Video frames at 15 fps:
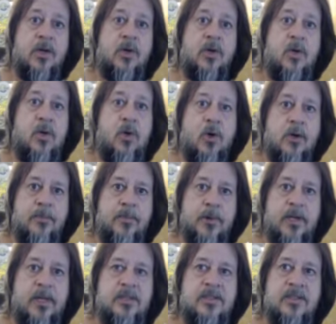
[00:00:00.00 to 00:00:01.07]

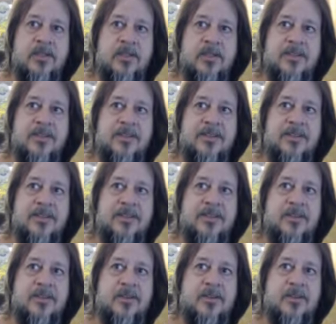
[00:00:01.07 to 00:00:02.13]
Corporate
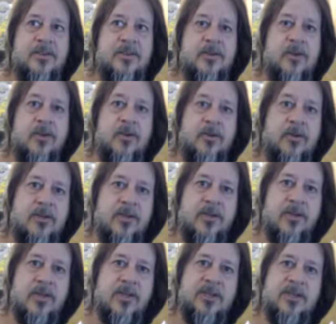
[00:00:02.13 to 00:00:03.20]
Earth